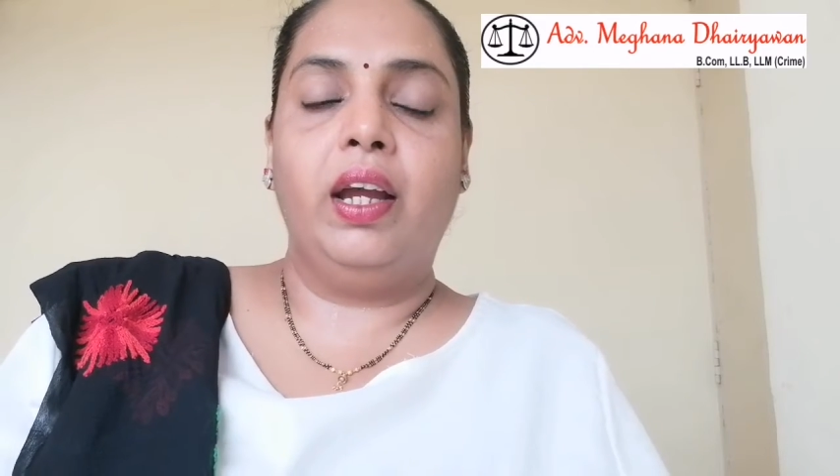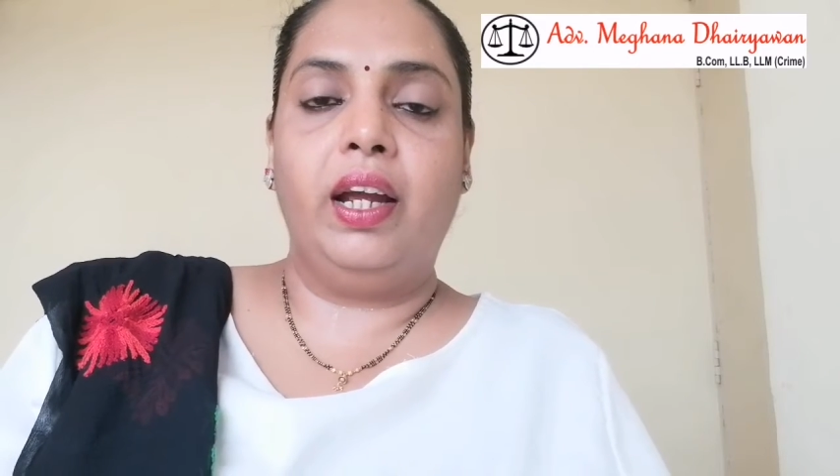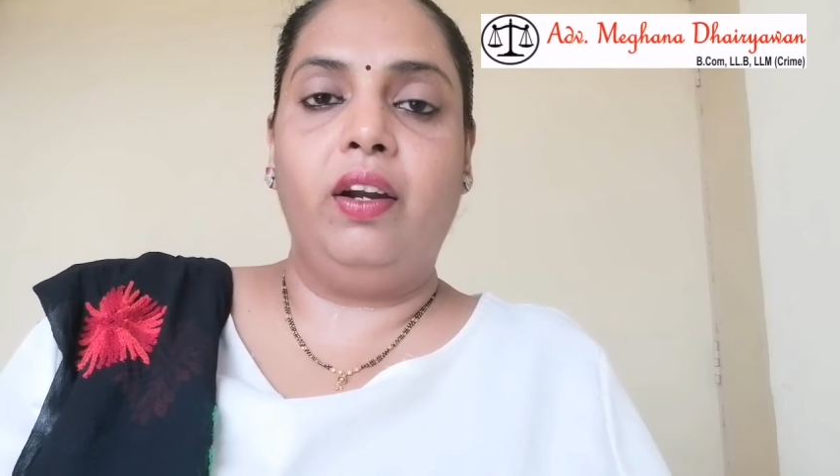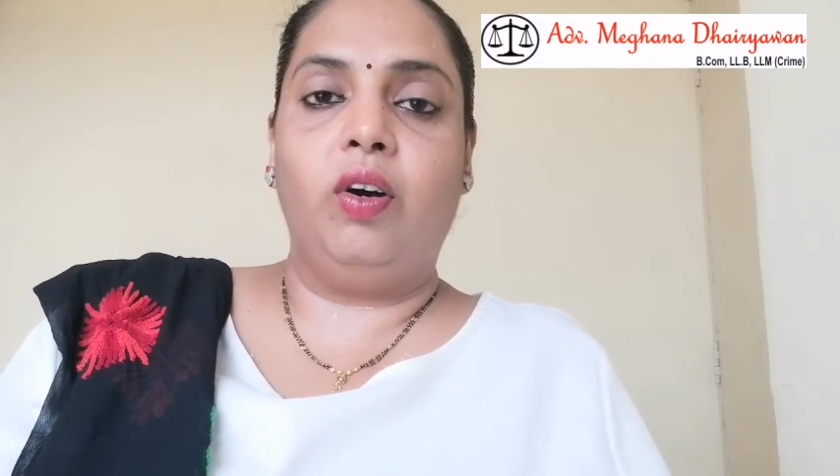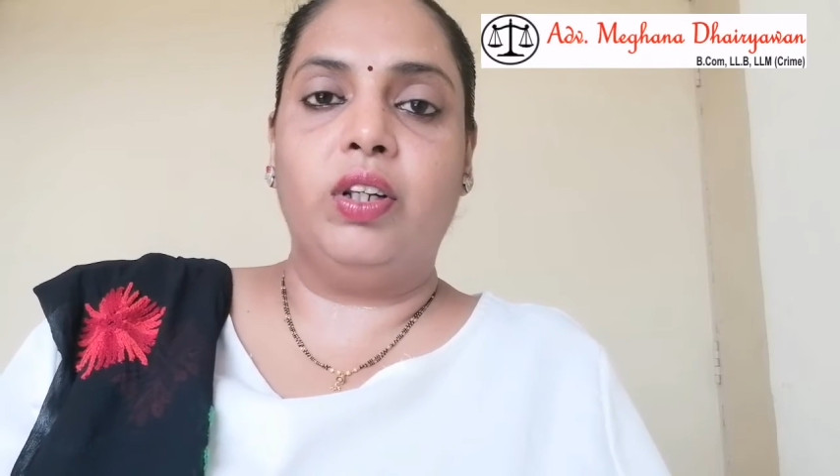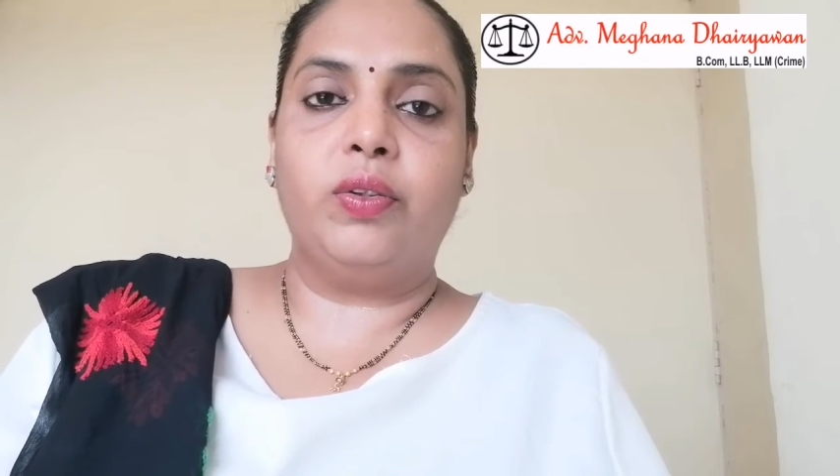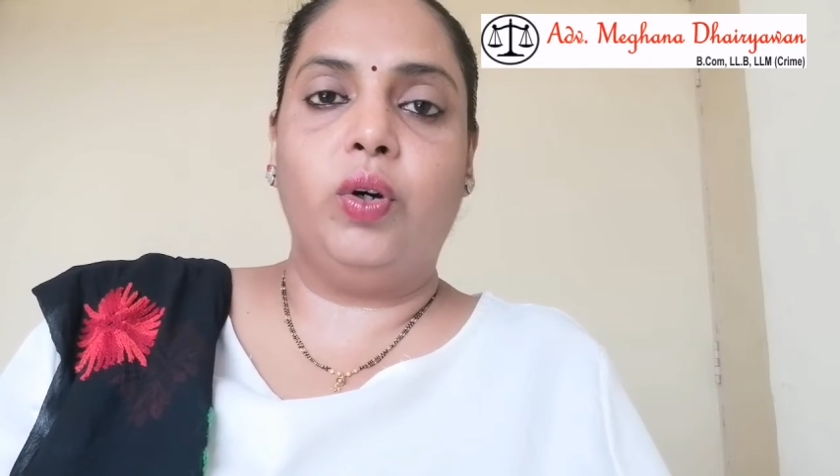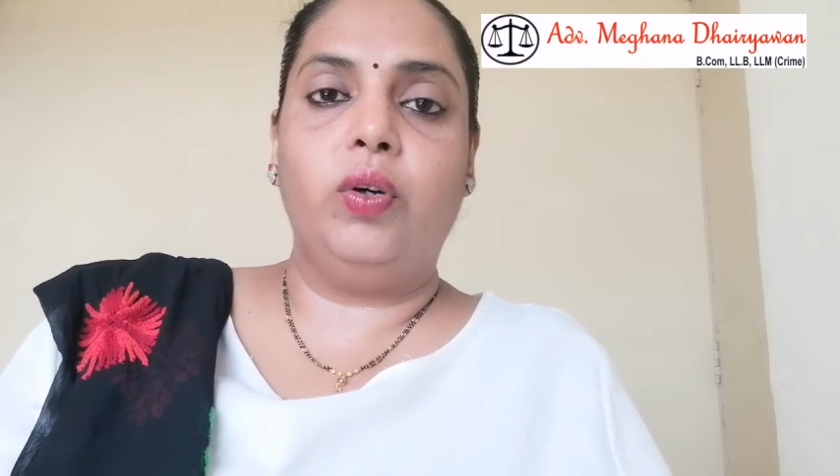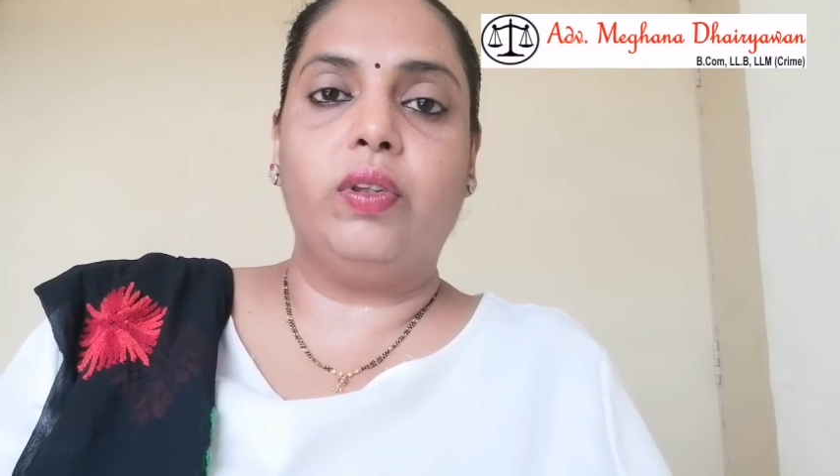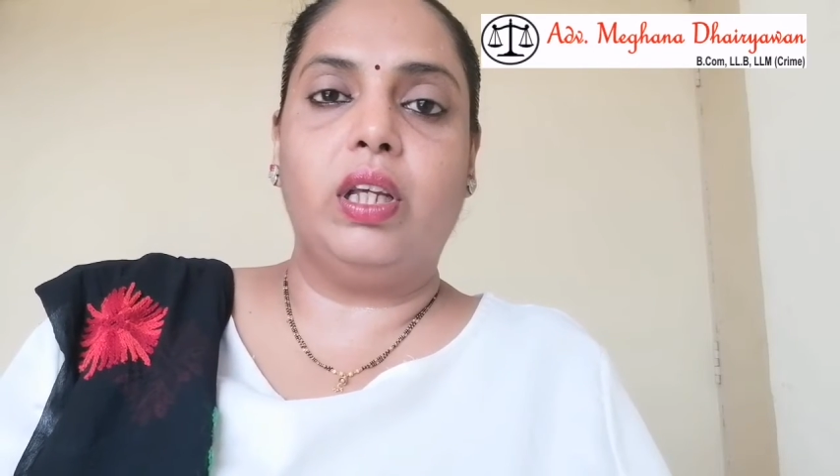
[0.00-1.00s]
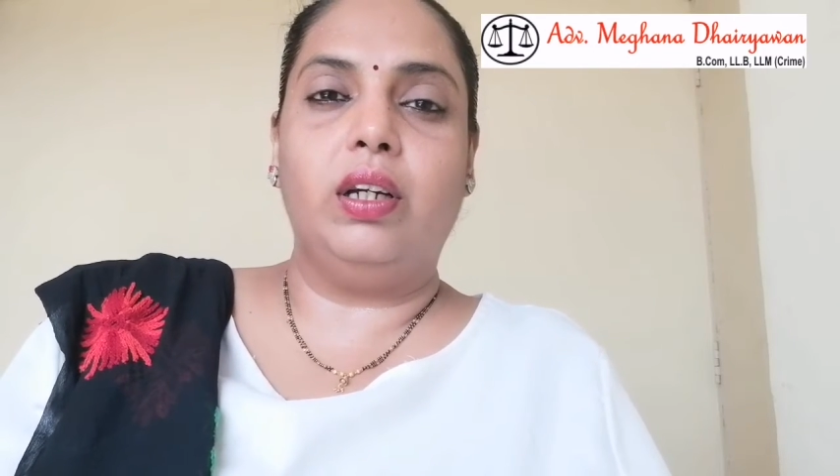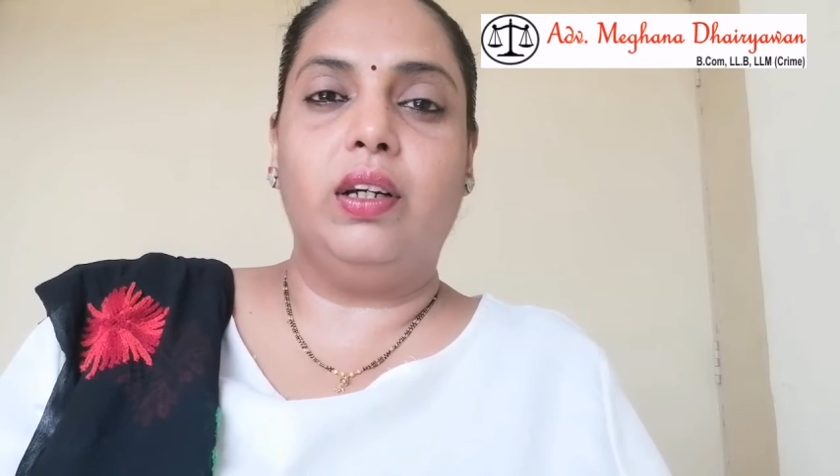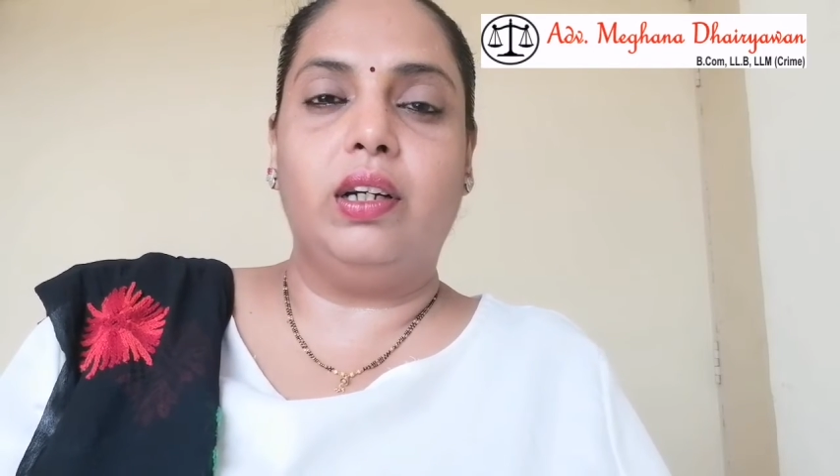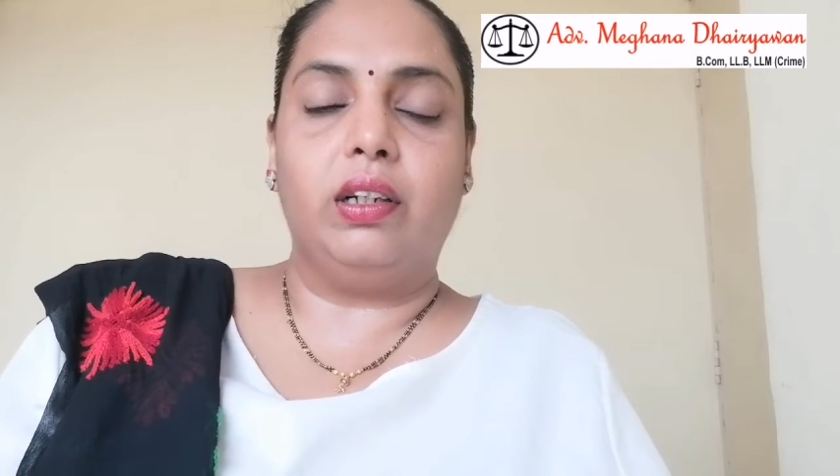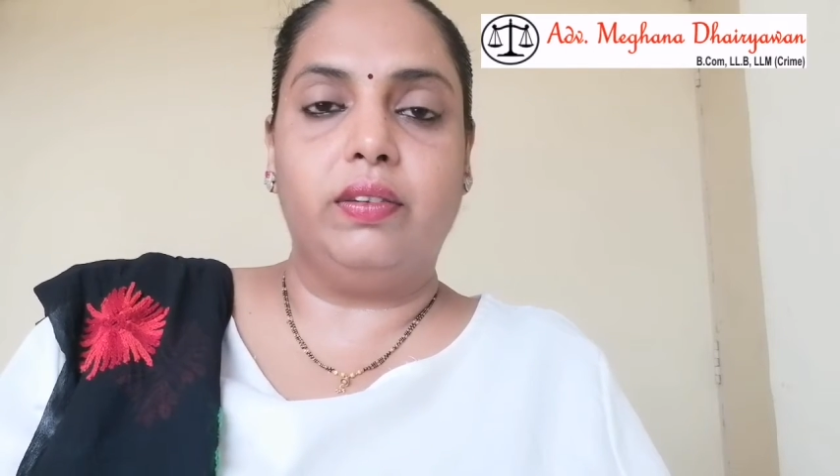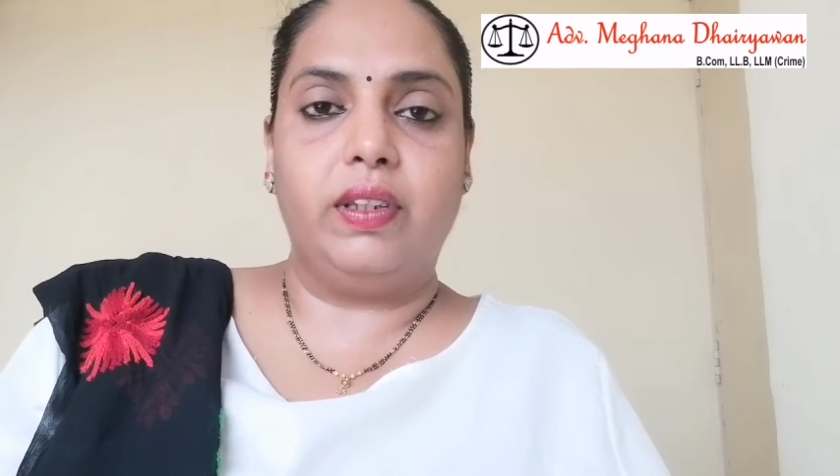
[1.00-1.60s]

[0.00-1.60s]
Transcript: and also the